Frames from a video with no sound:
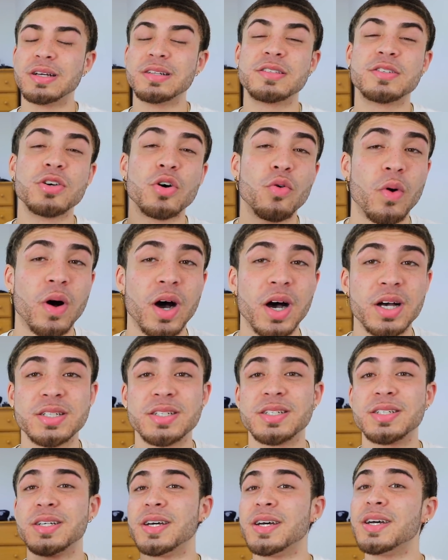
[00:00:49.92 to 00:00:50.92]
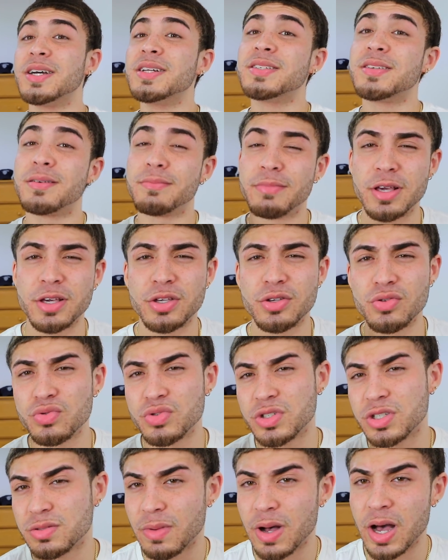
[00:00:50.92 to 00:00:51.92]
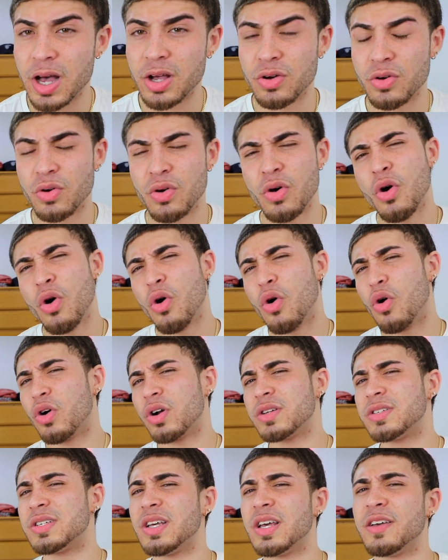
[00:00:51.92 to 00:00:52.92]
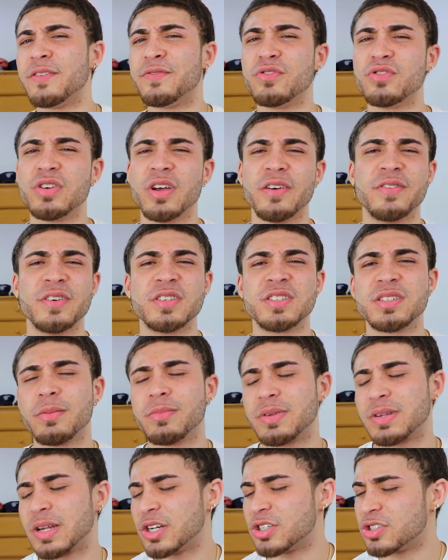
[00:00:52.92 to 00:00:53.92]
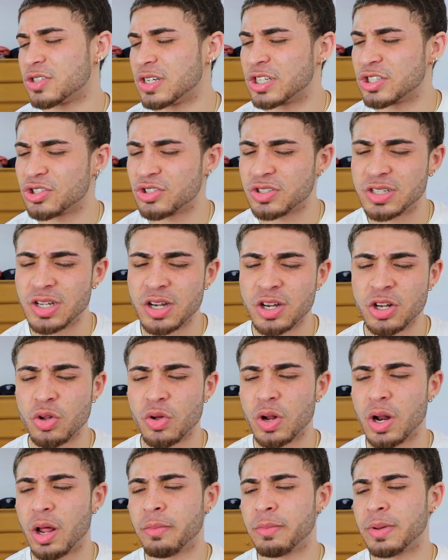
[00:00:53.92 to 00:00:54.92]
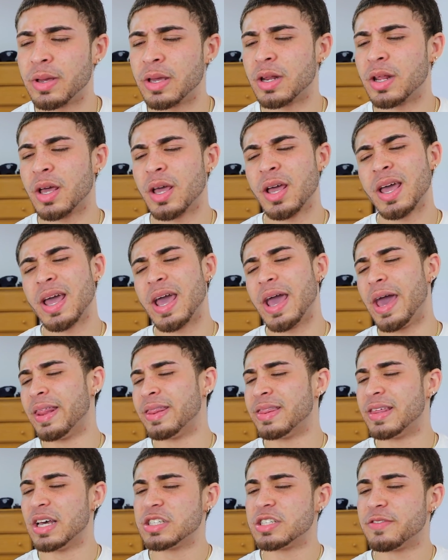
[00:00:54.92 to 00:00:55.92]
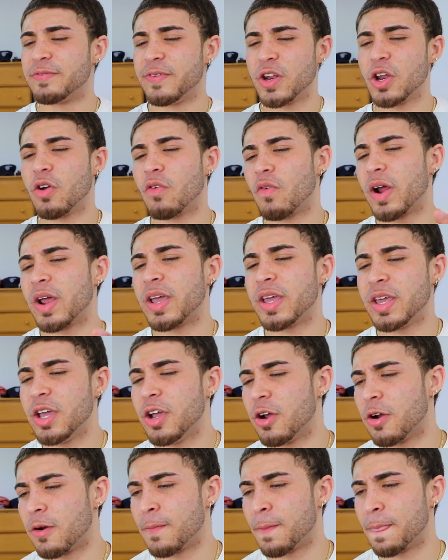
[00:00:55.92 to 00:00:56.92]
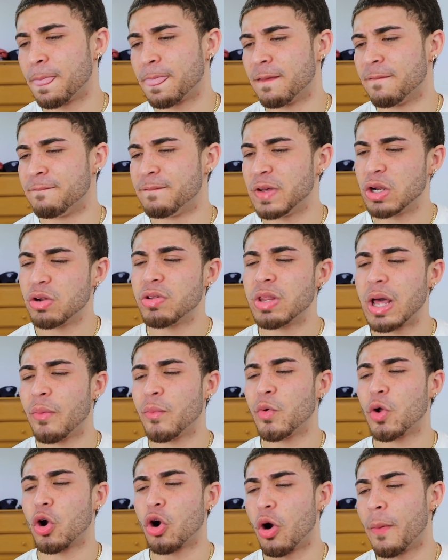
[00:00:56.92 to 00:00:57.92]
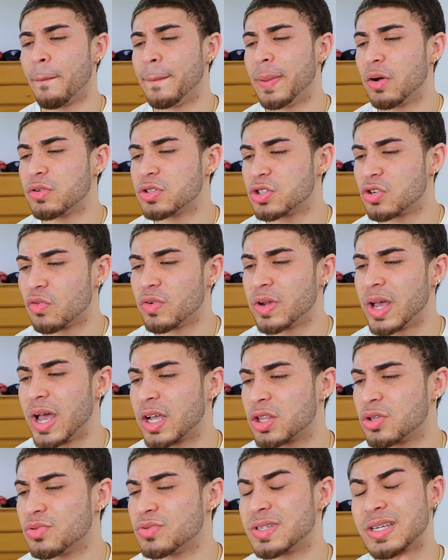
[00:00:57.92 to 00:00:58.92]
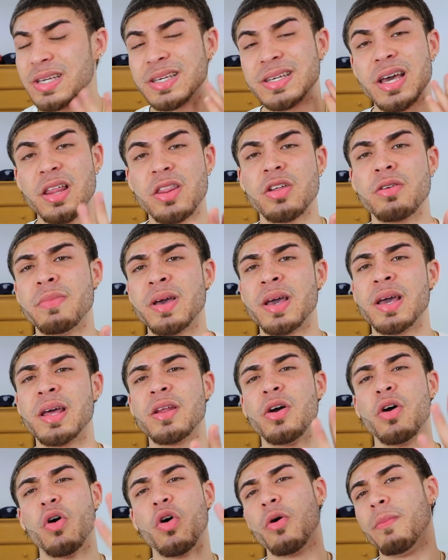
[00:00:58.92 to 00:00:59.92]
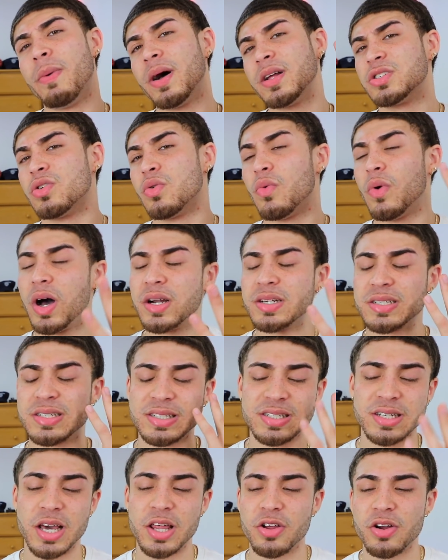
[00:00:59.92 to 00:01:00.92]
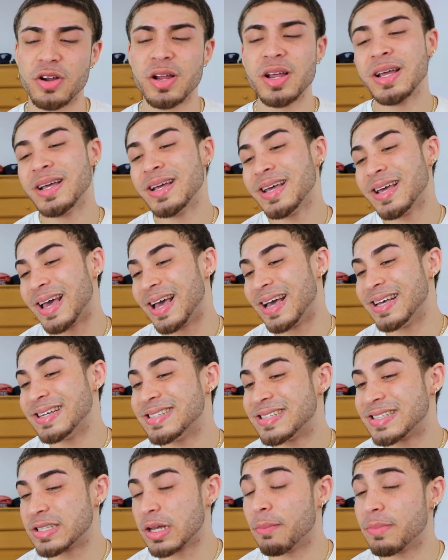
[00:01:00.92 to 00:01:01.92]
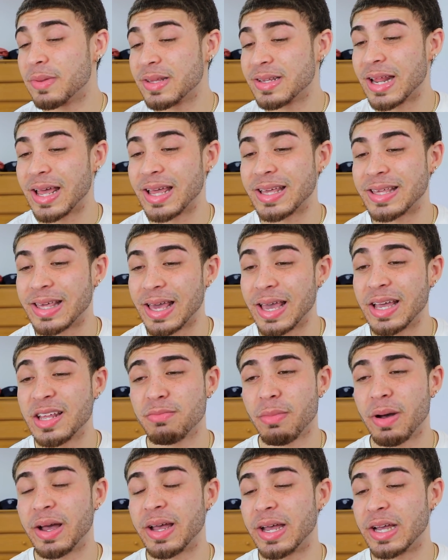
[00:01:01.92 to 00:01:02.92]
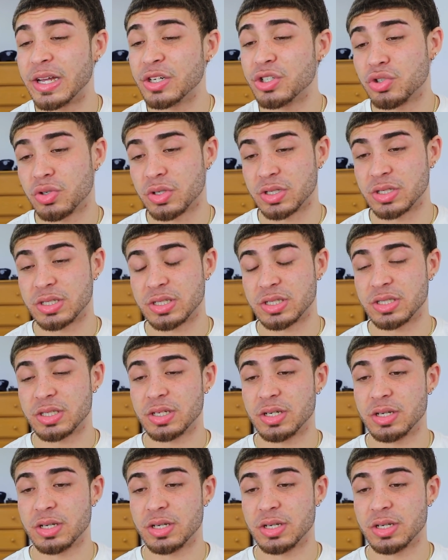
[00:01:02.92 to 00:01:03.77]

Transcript: to watch to make you smile, or to if it's something that you're interested in, you know what I mean. And this video right here, the video that we are about to react to together, man, or about to watch together, is something that gained my interest.